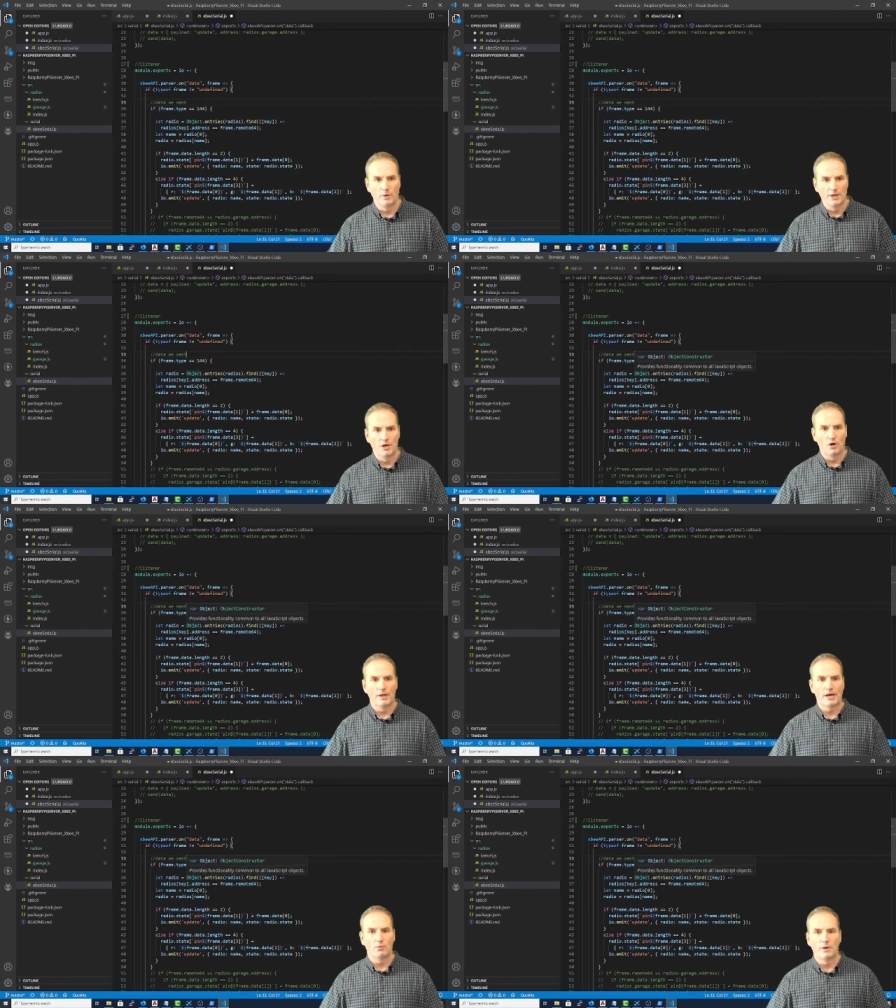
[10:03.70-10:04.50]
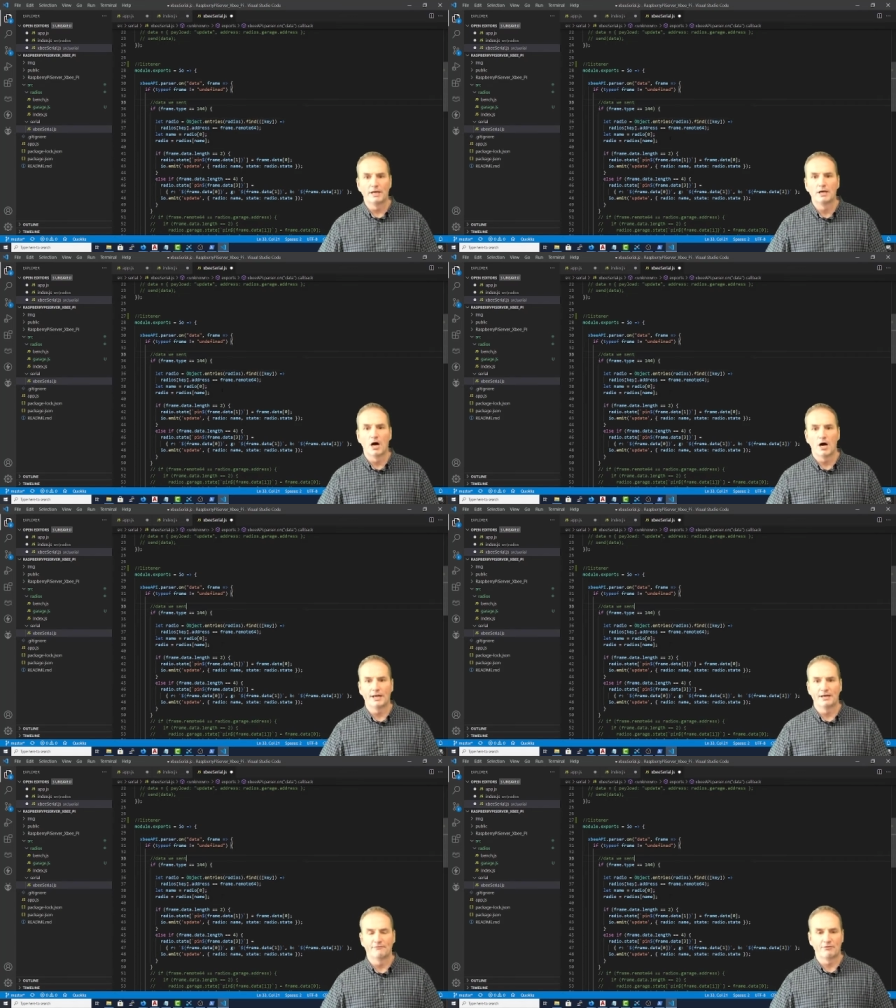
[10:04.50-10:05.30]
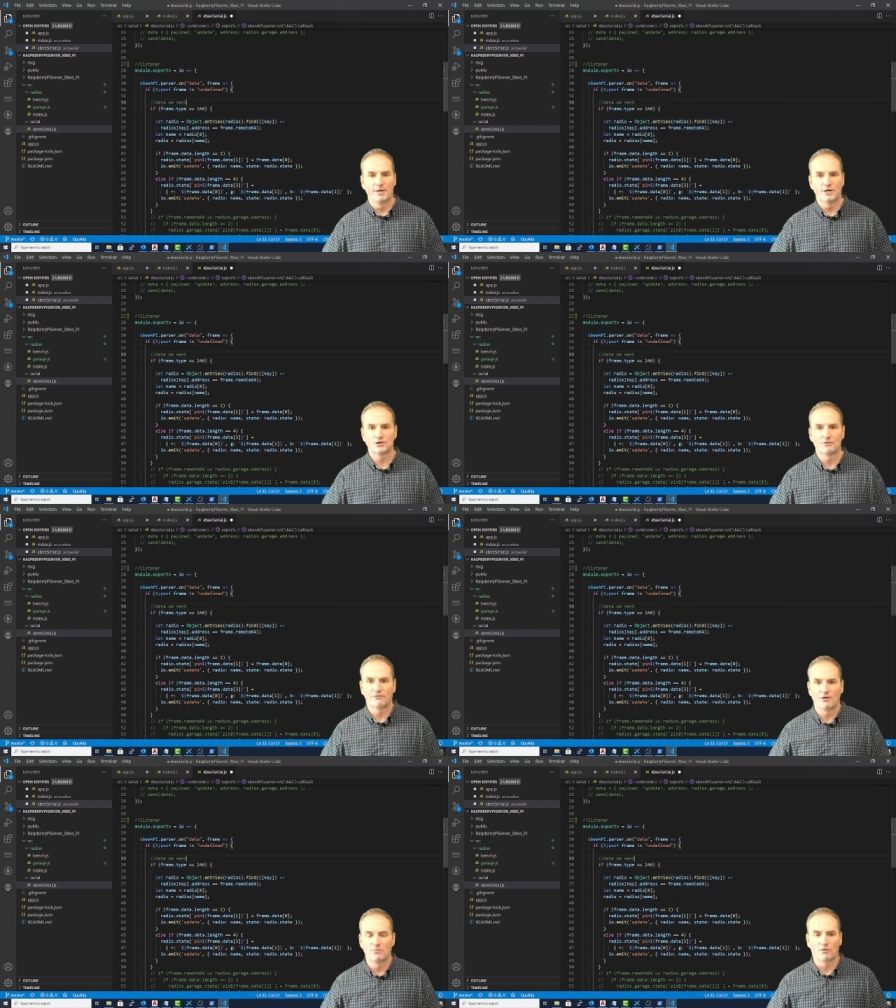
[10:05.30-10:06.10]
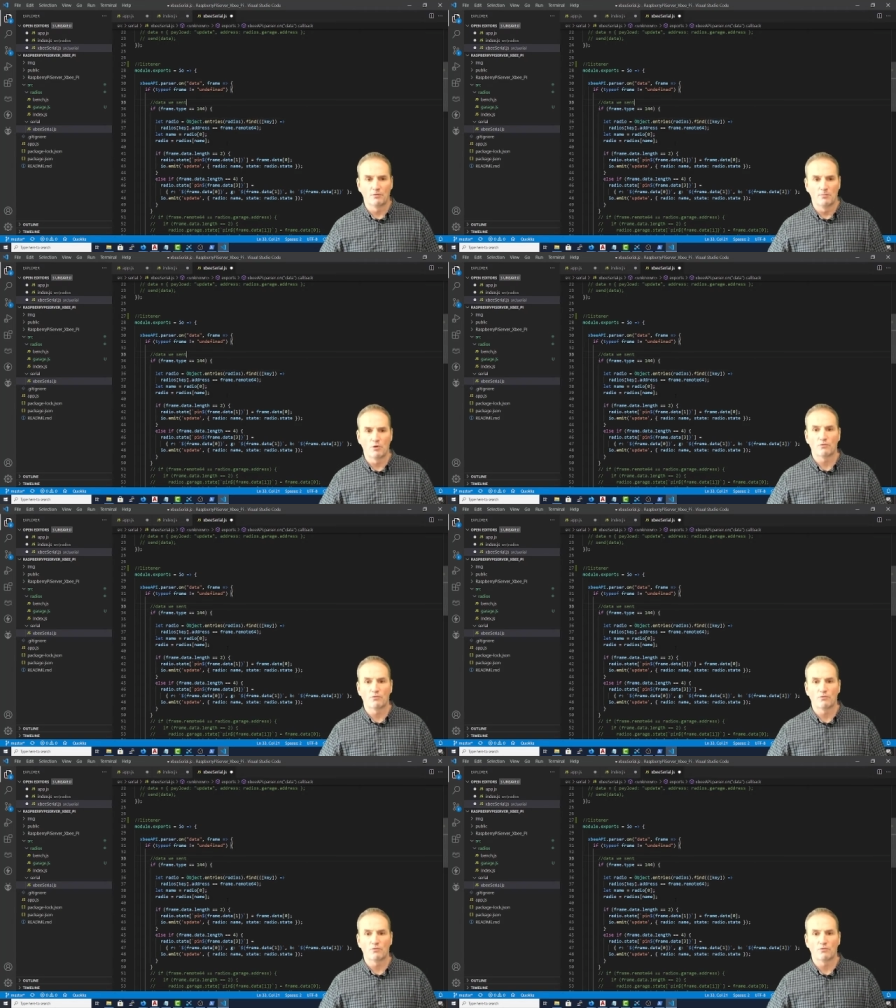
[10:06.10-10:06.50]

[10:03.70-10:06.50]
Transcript: we know that we got information from a remote